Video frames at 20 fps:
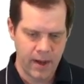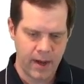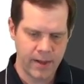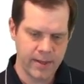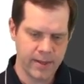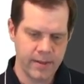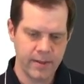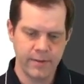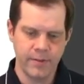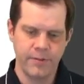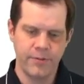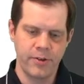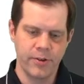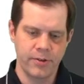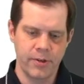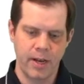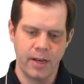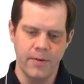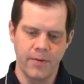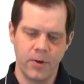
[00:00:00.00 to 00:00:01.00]
I think this is
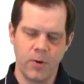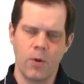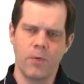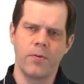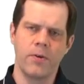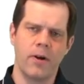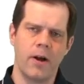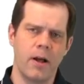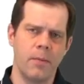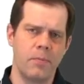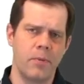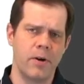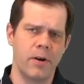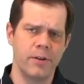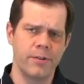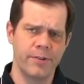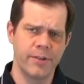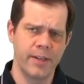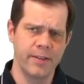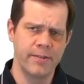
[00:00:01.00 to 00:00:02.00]
just kind of an overall
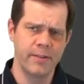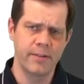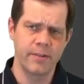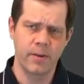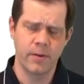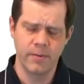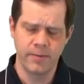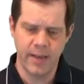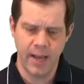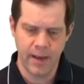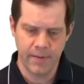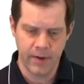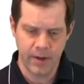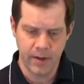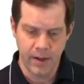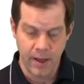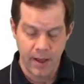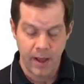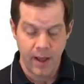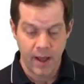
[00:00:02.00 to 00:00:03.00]
push that Cisco is
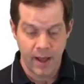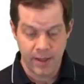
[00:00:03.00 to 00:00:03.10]
having.